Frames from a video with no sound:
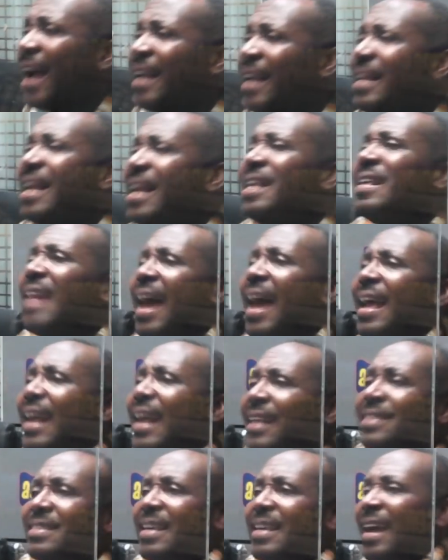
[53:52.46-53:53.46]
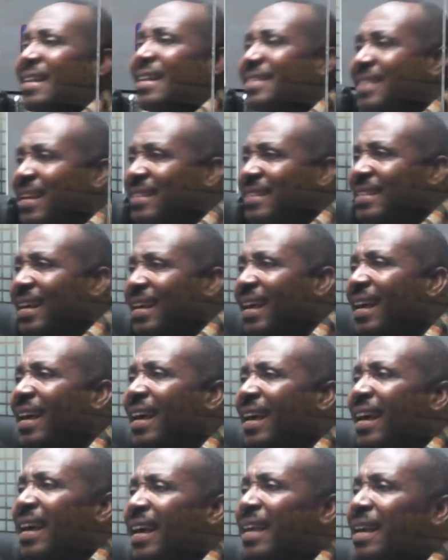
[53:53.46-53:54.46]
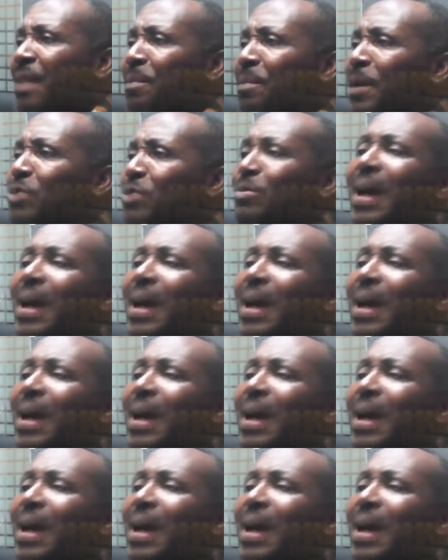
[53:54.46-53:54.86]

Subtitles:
you know, you better